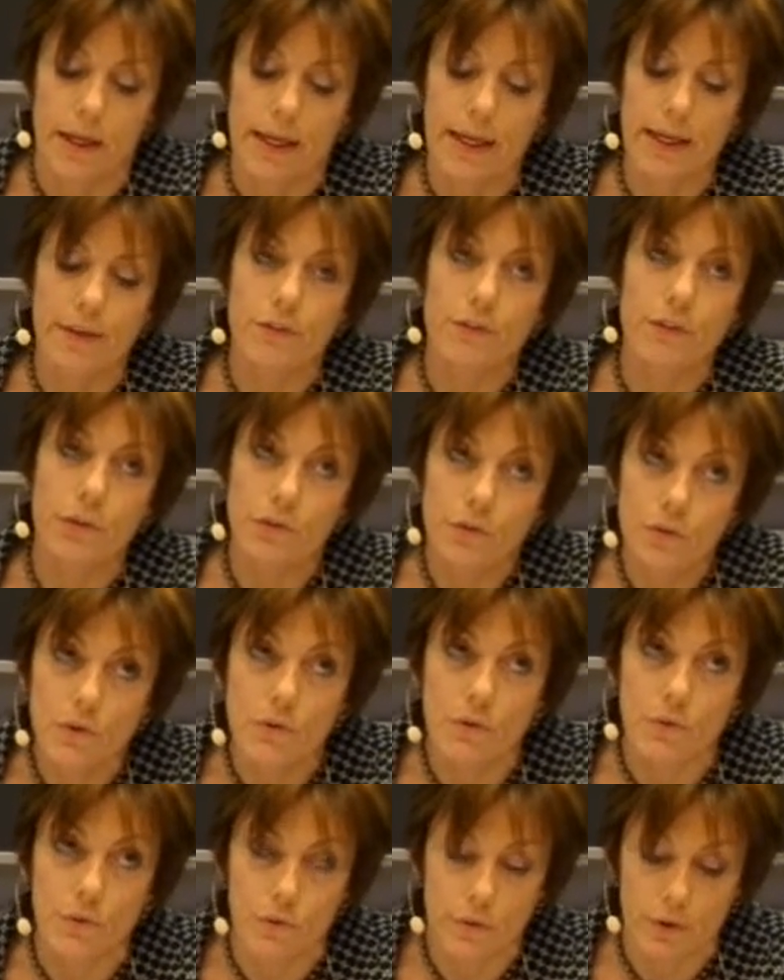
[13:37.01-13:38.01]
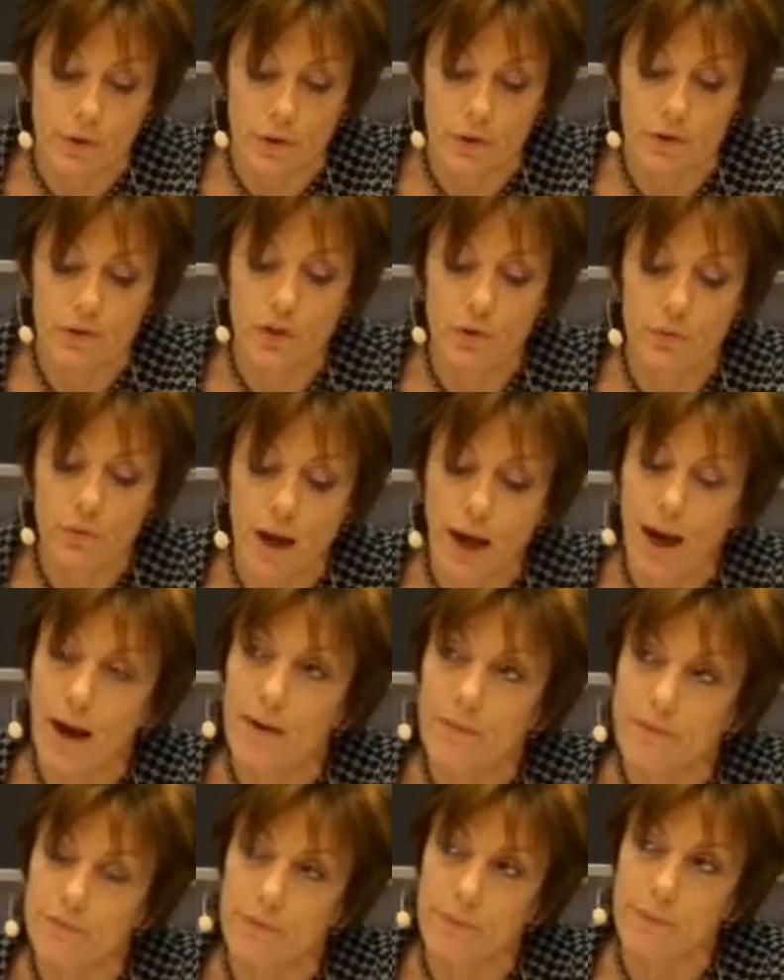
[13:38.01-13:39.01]
It too,
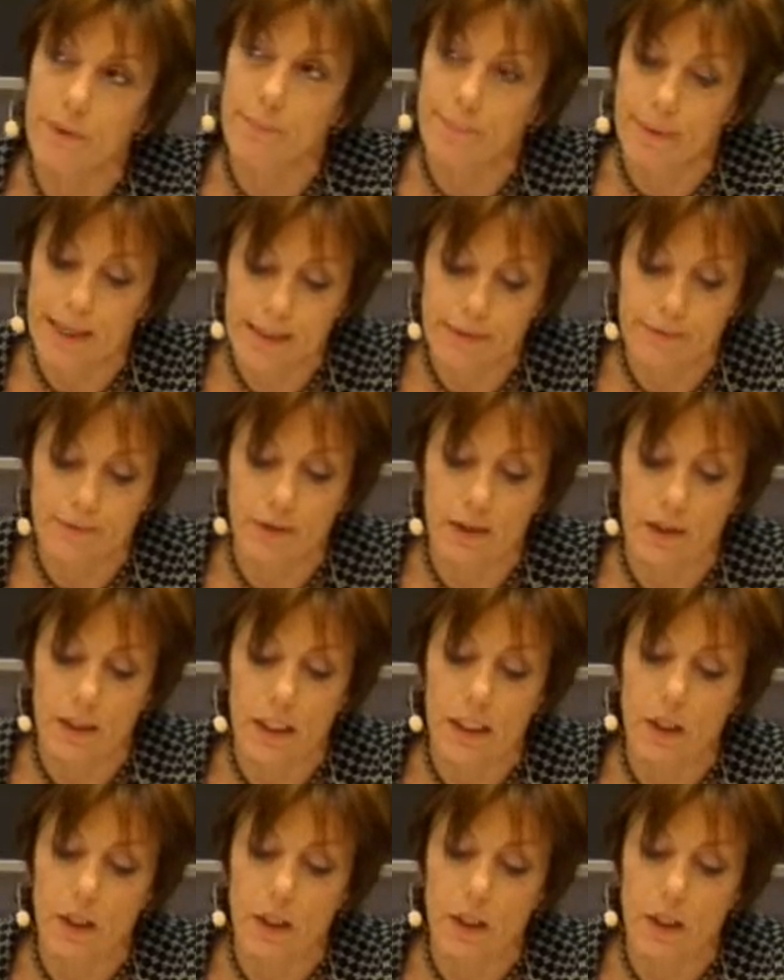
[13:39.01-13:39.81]
derived from the basic